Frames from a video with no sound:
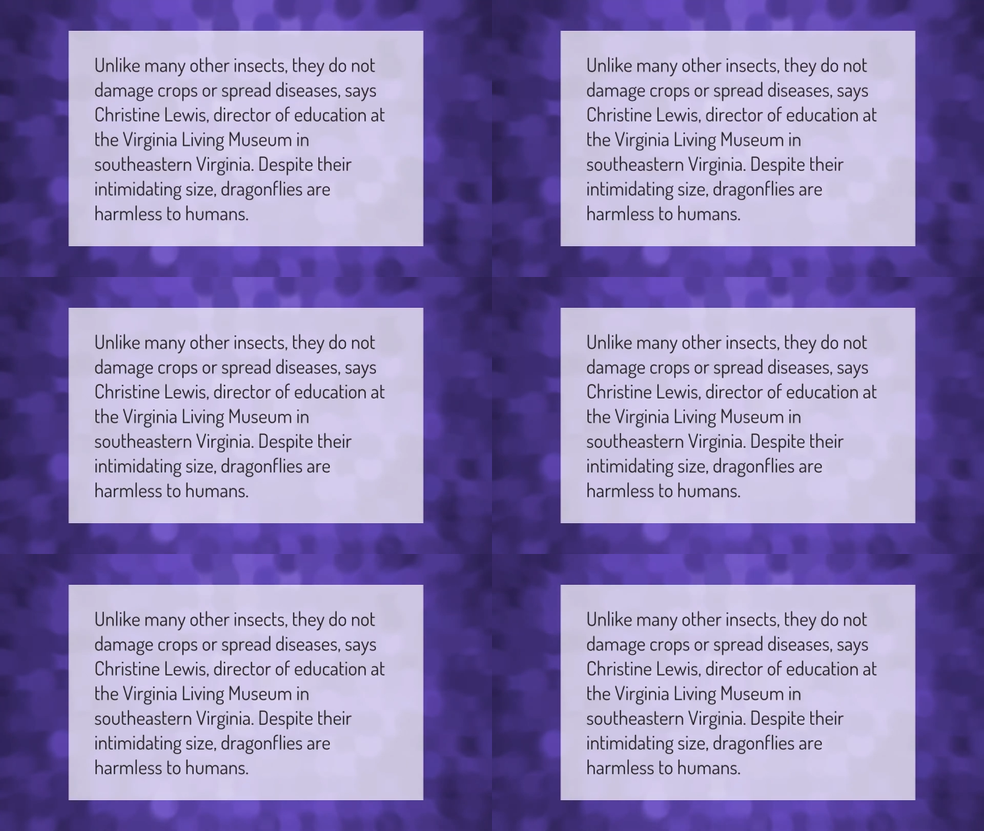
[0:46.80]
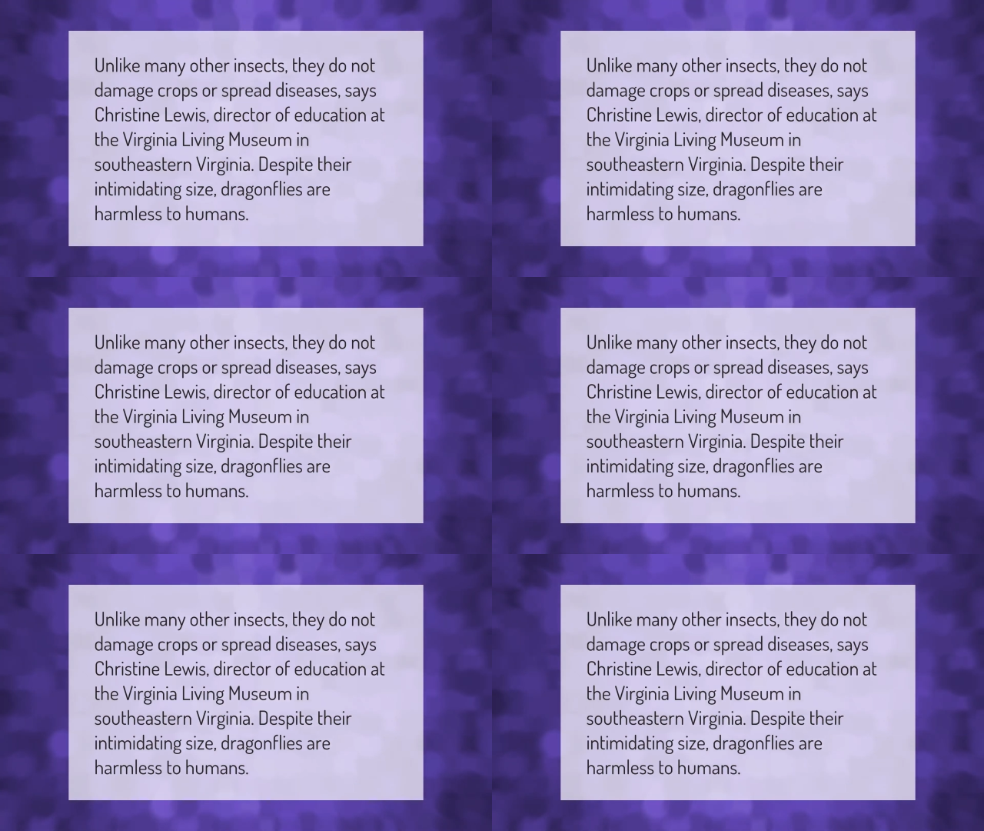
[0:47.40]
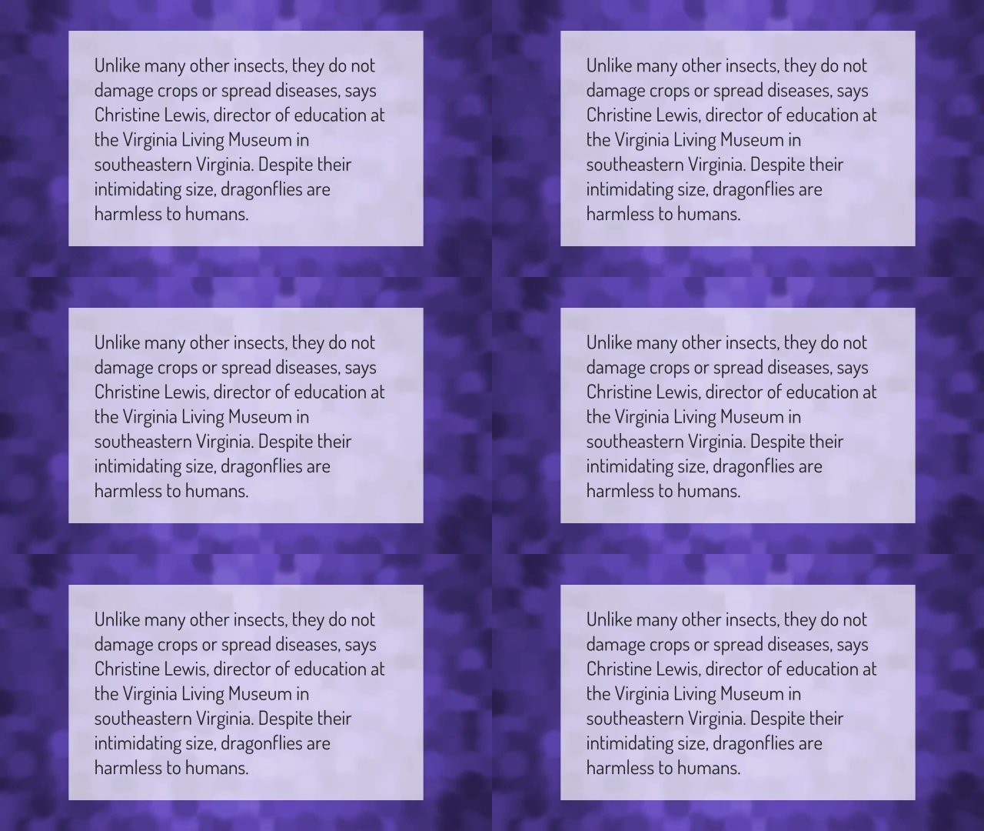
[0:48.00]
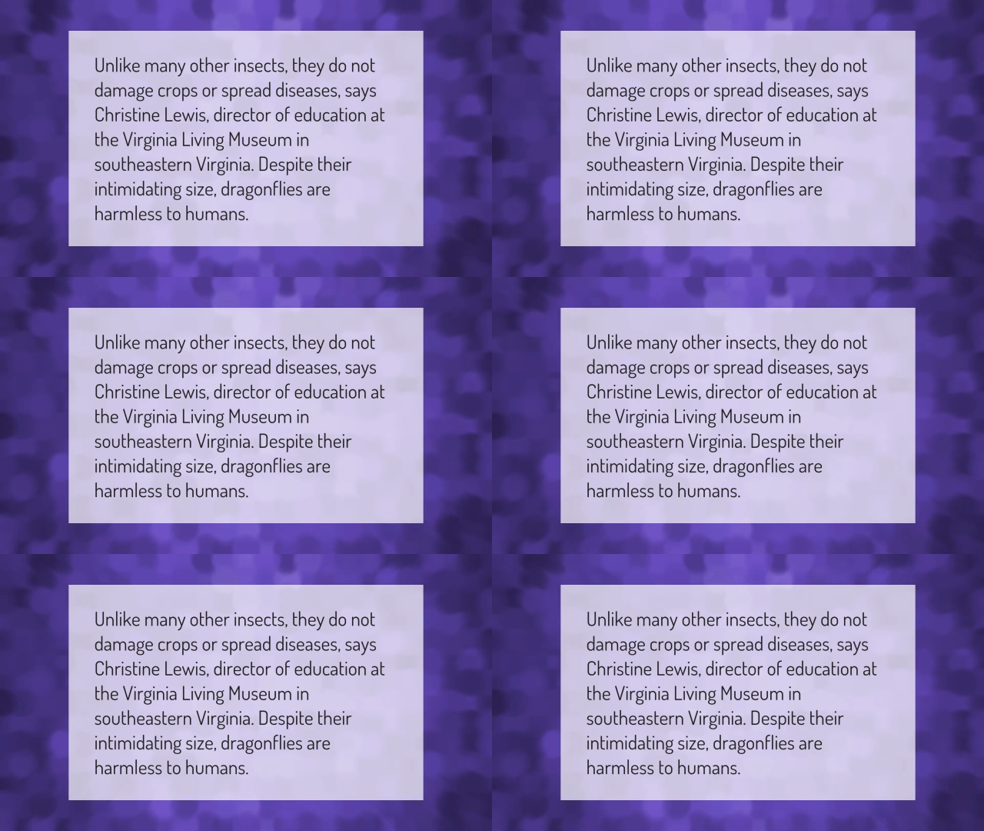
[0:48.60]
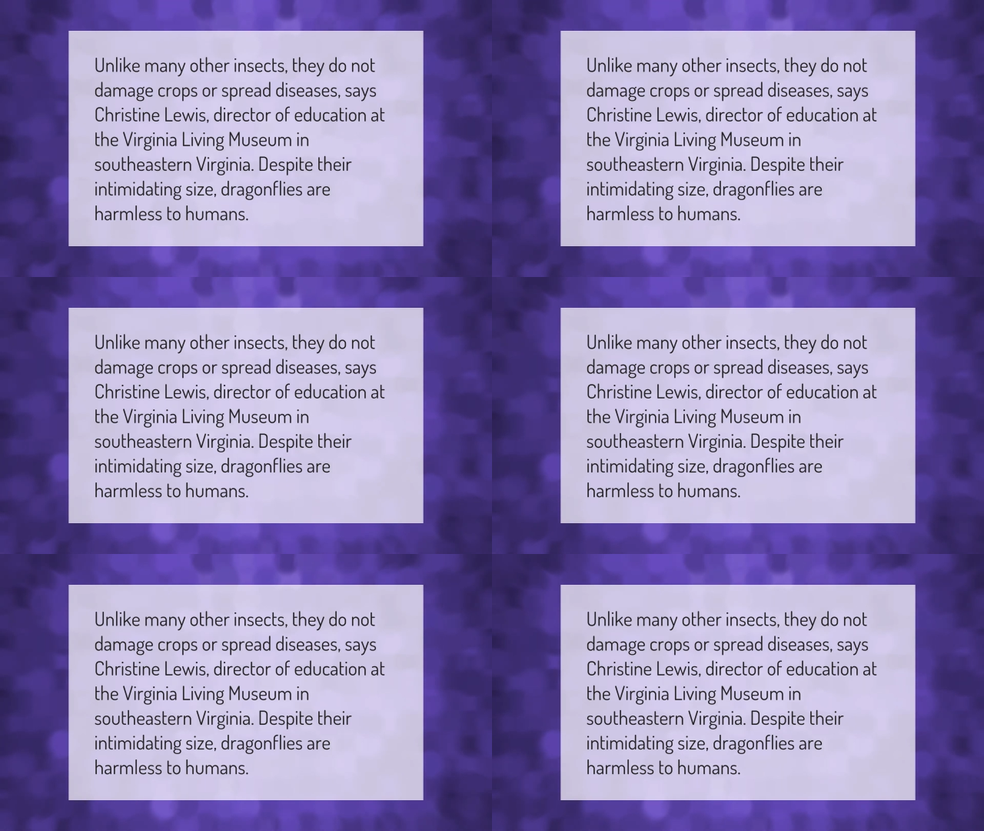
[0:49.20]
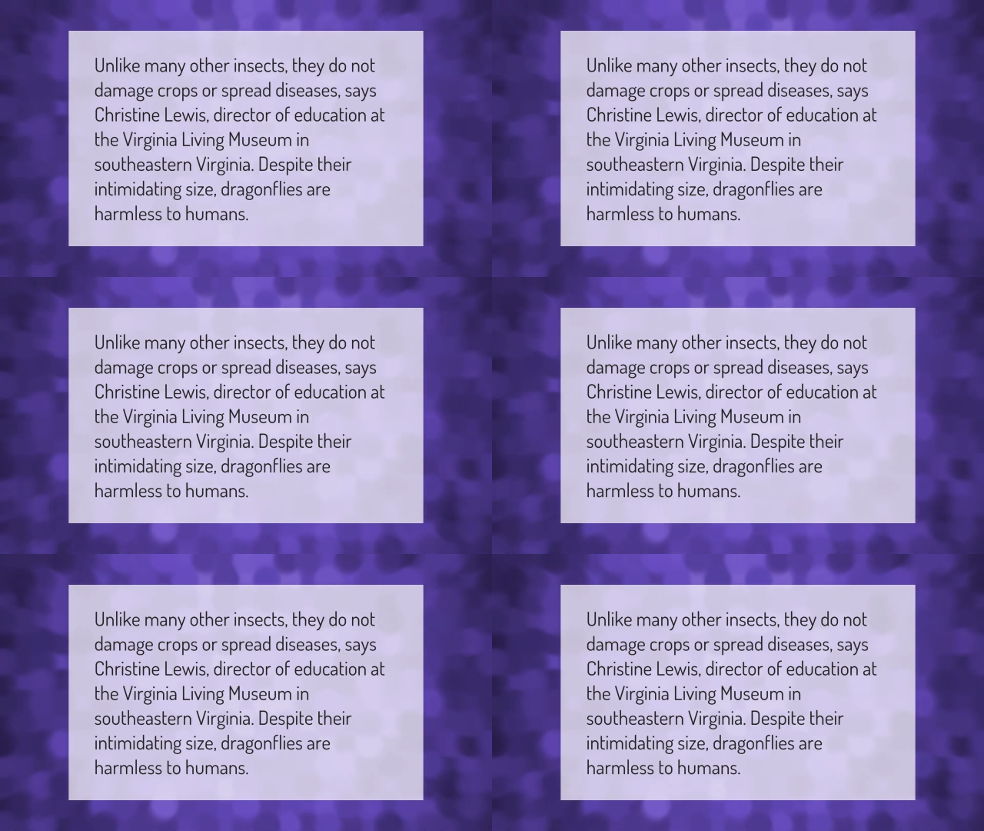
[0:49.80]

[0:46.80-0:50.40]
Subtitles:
[unreadable: no face in view]